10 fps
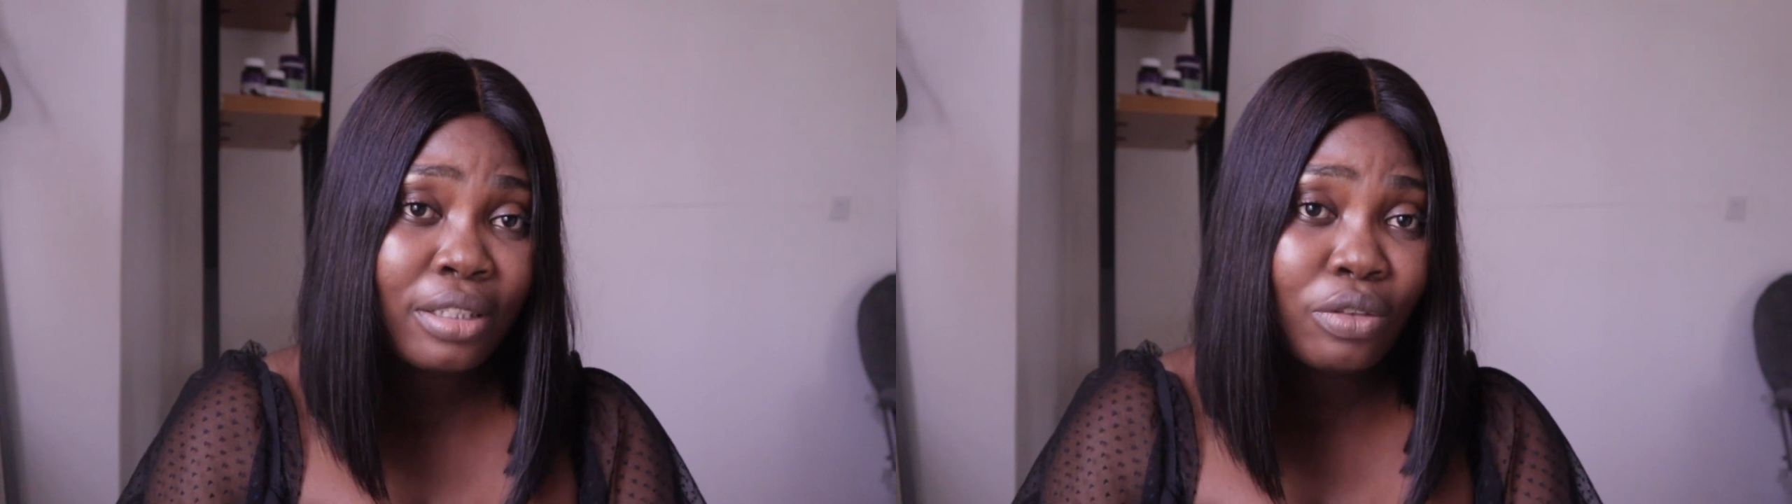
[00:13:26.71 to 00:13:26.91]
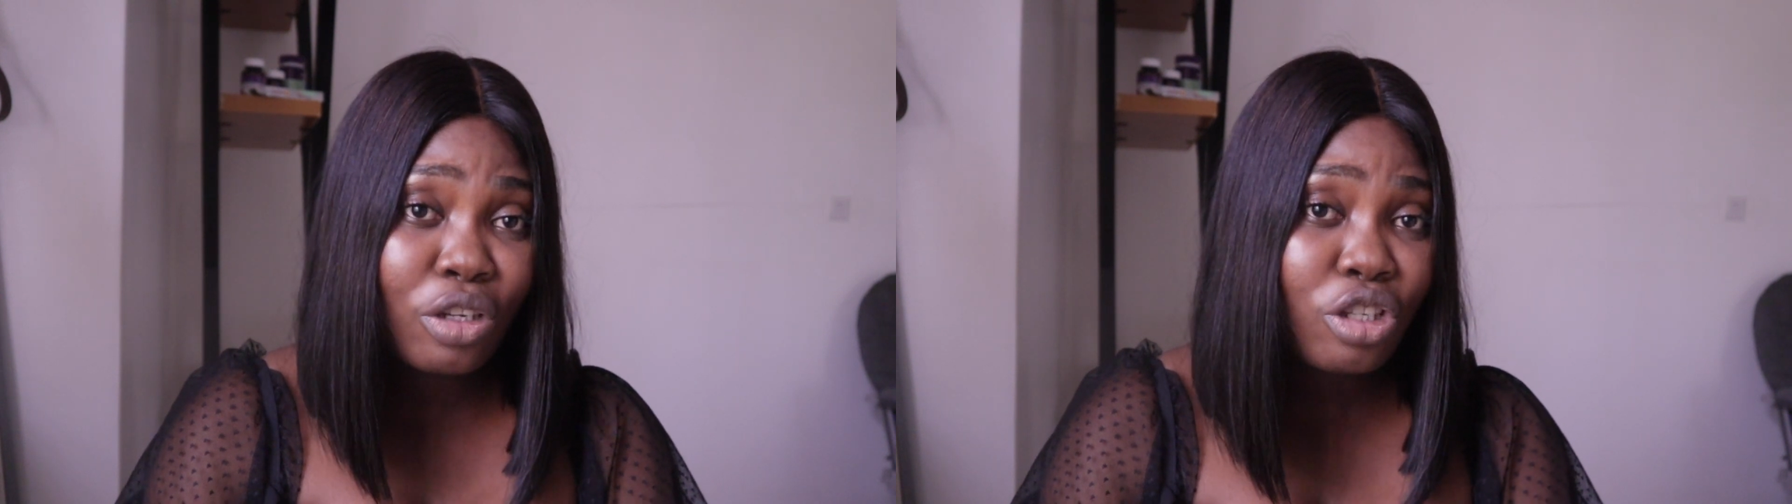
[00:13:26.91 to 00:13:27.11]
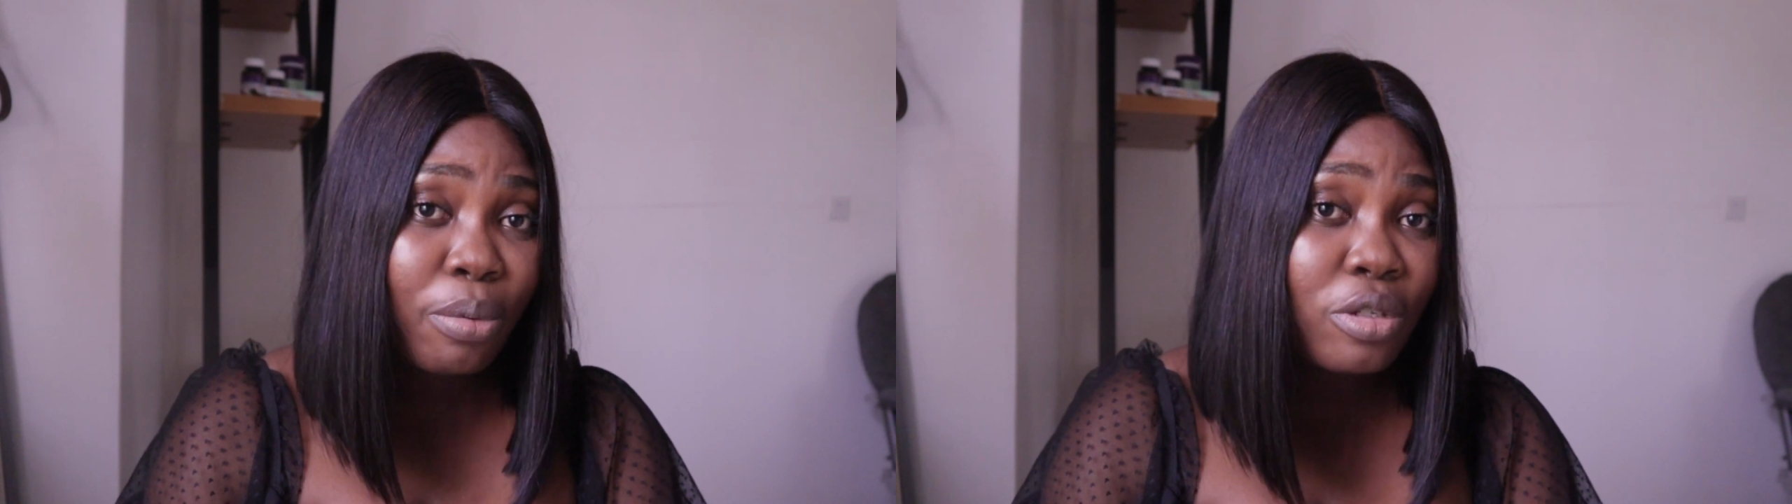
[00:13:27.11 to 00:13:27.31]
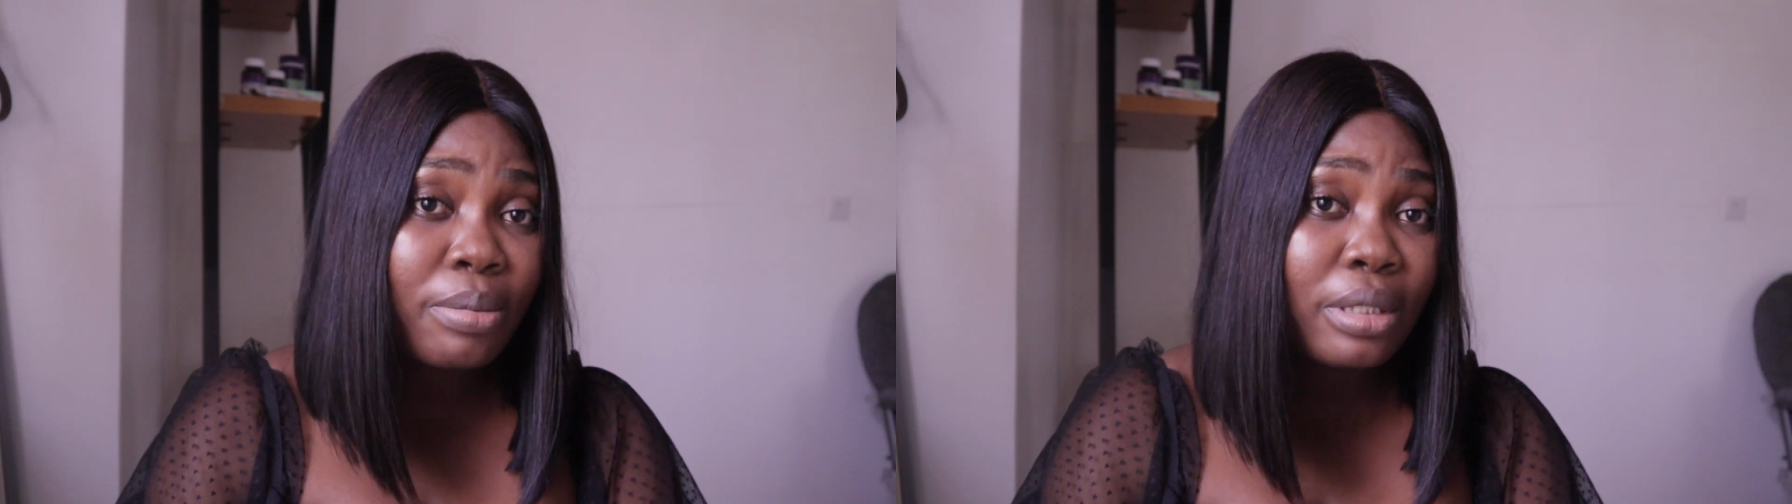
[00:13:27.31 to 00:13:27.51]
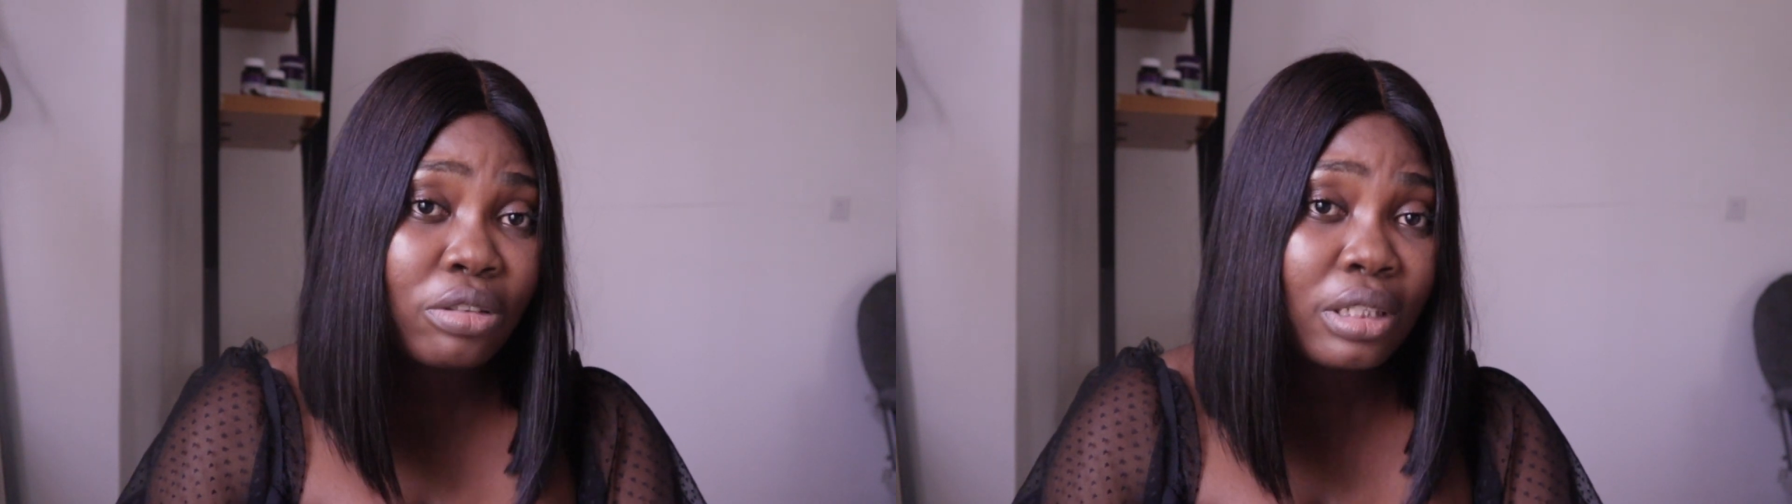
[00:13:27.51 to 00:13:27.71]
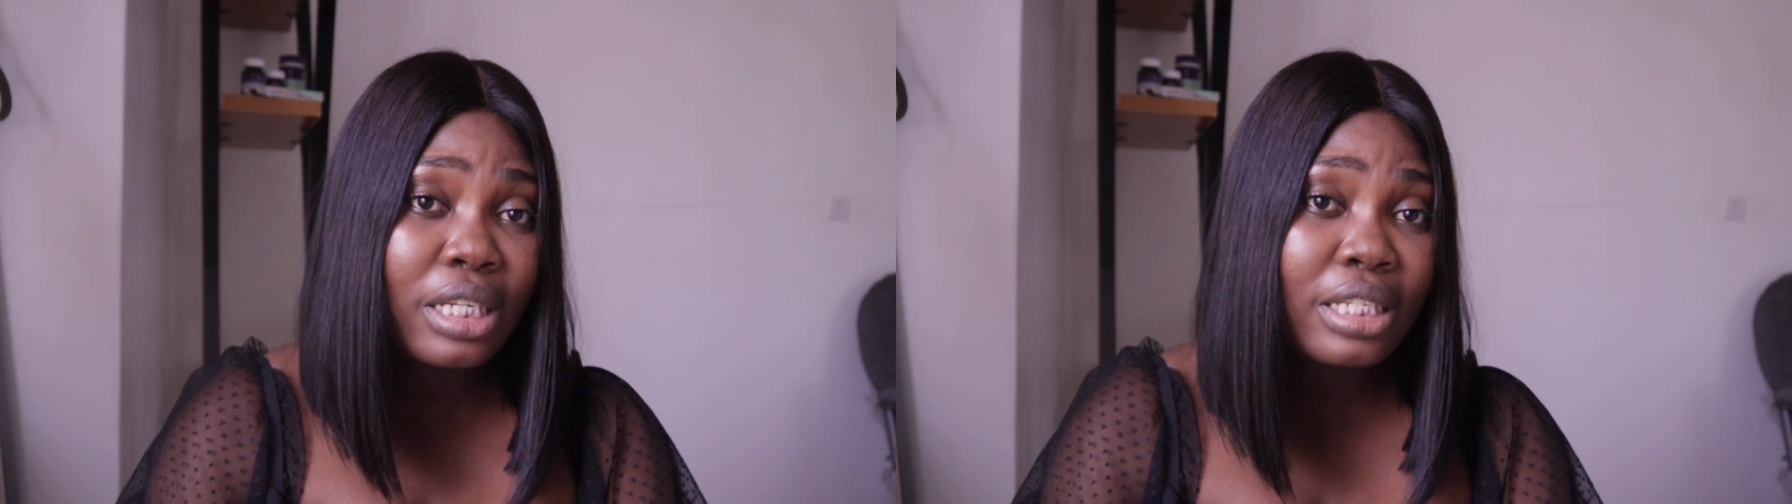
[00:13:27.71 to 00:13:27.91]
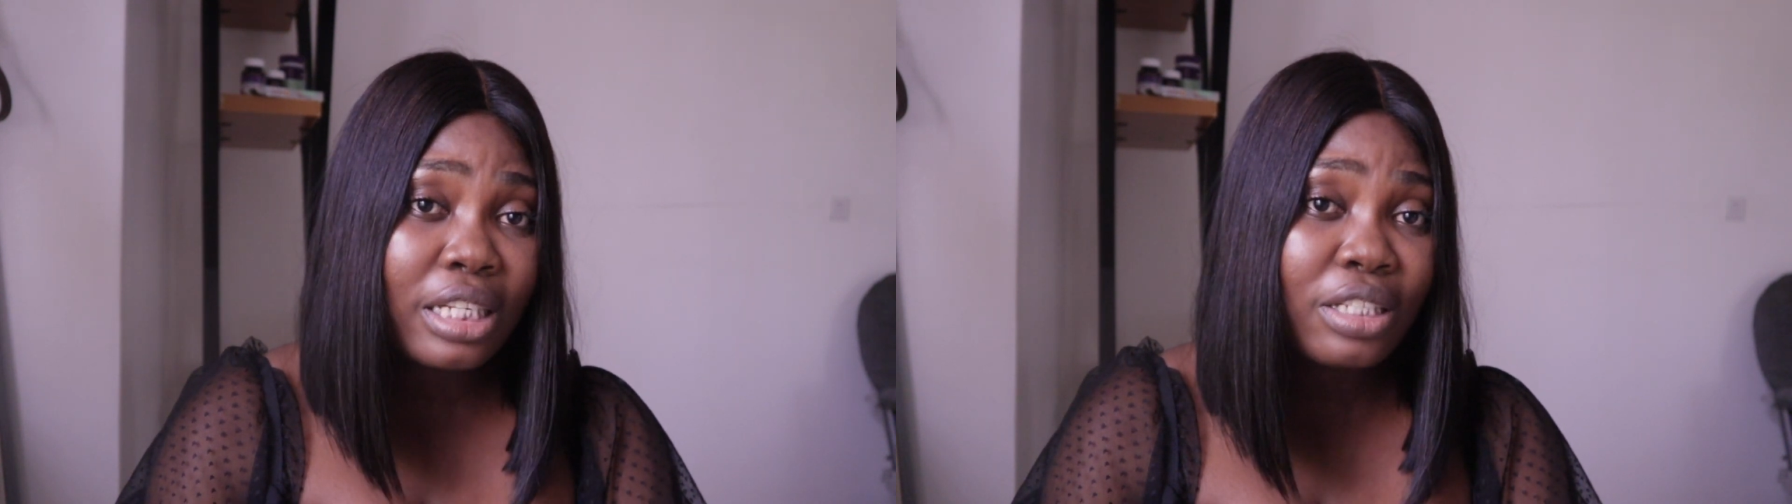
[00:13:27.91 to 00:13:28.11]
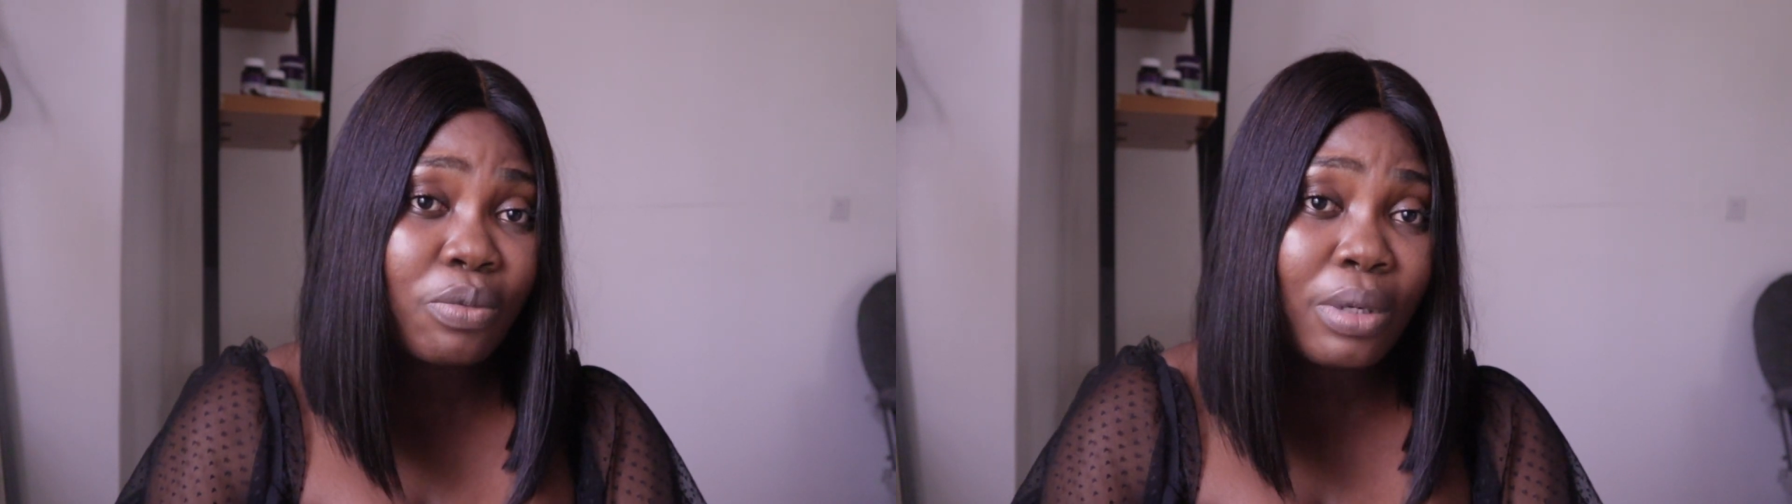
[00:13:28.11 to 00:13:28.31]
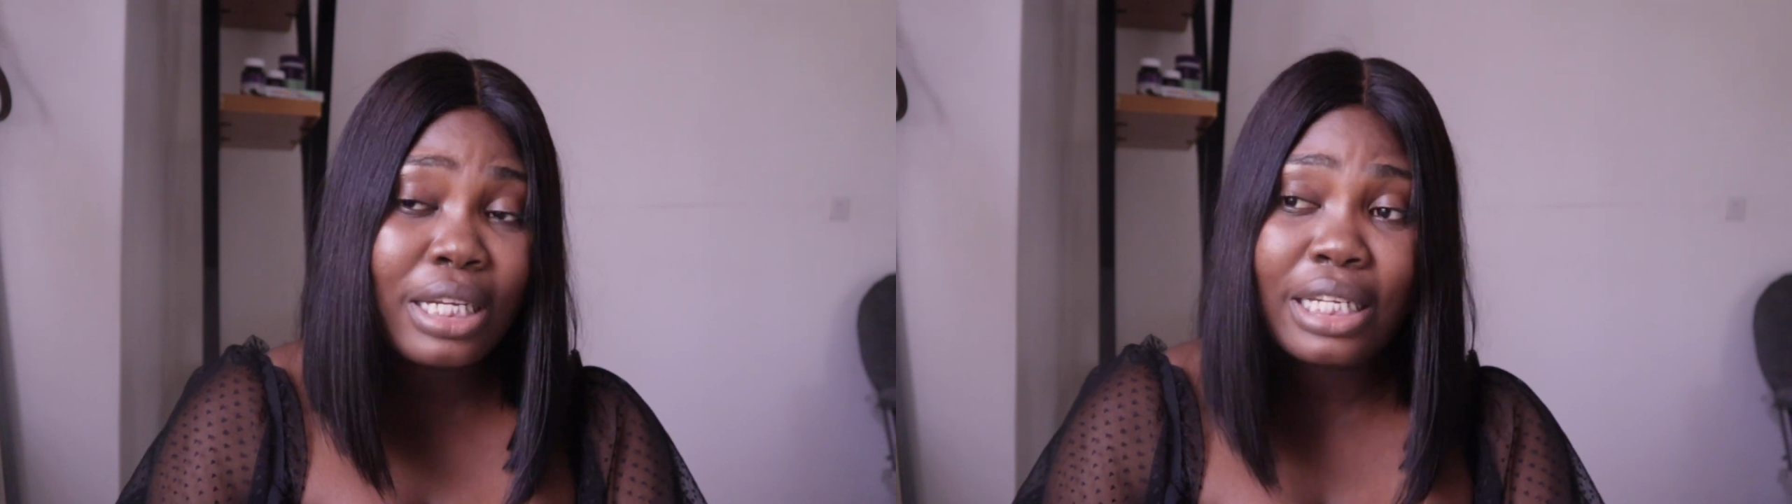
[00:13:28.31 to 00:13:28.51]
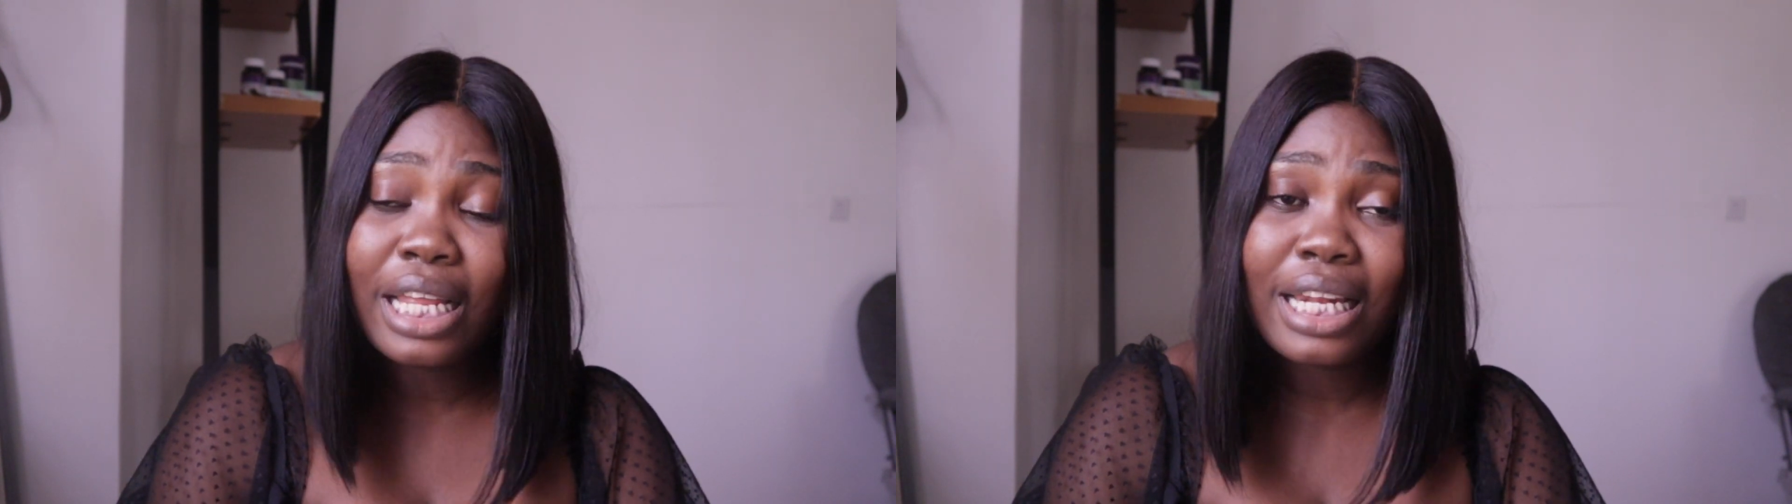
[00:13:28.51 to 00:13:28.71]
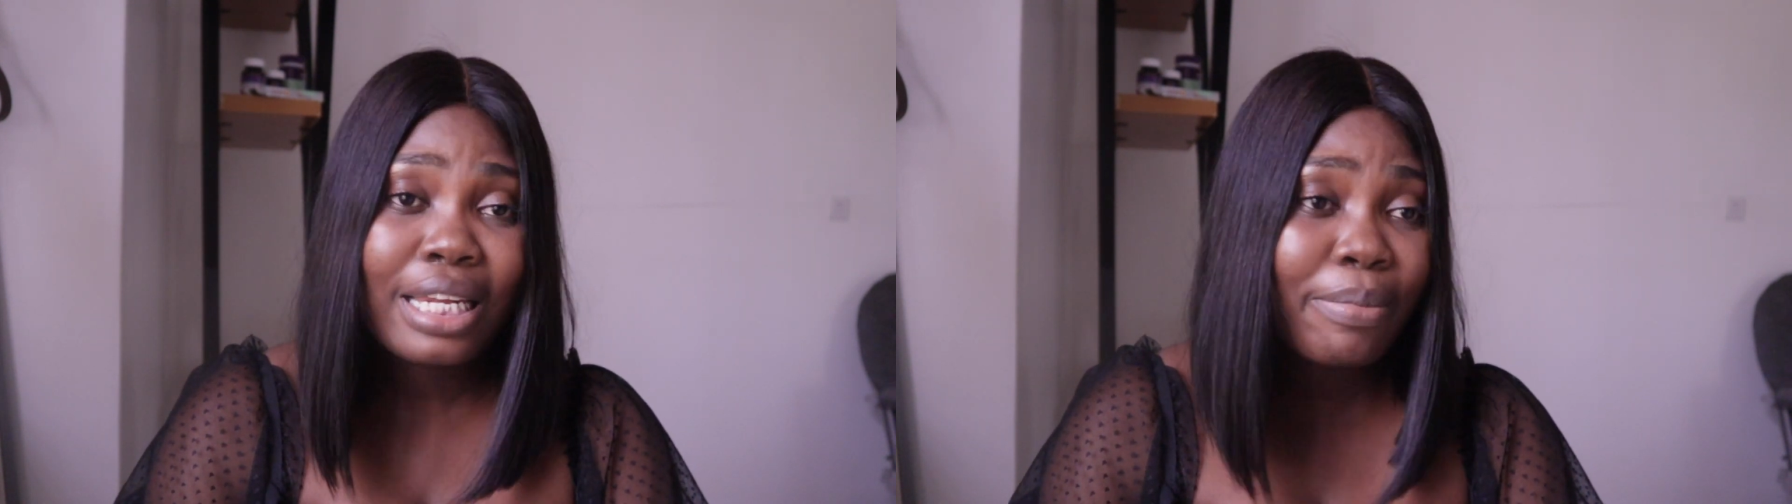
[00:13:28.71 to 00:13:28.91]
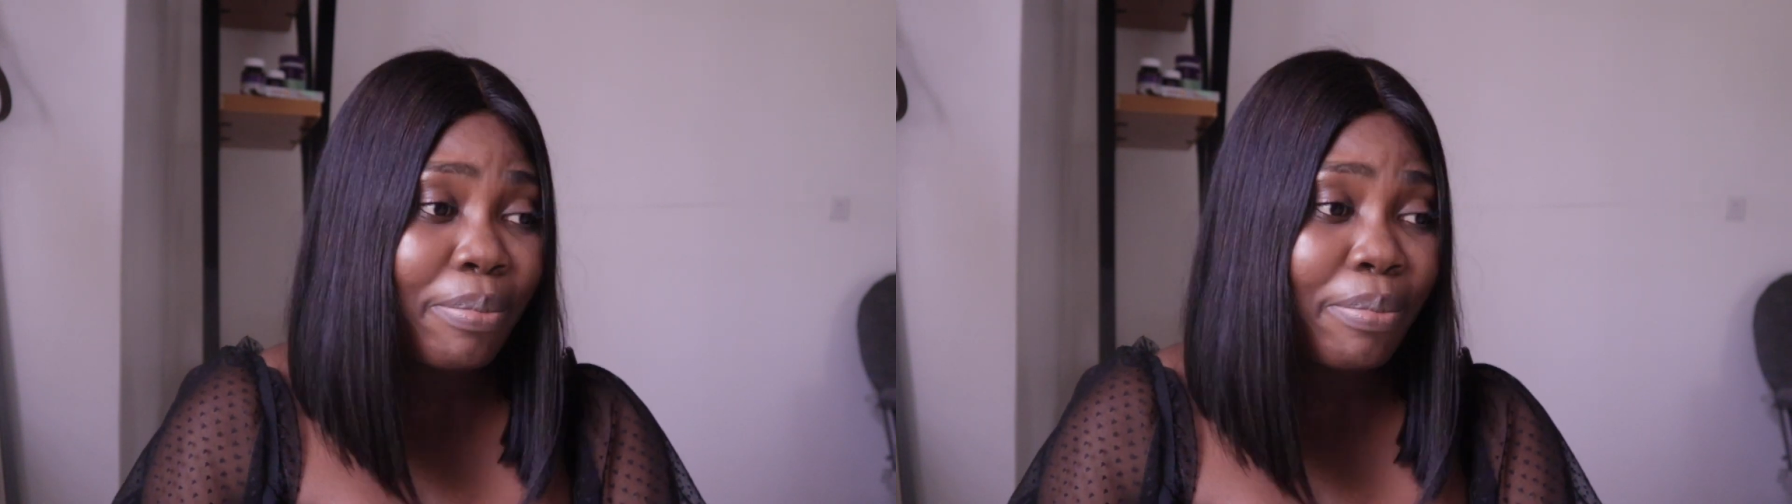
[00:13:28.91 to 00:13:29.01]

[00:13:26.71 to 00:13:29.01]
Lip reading: you're supposed to be treated a certain way in any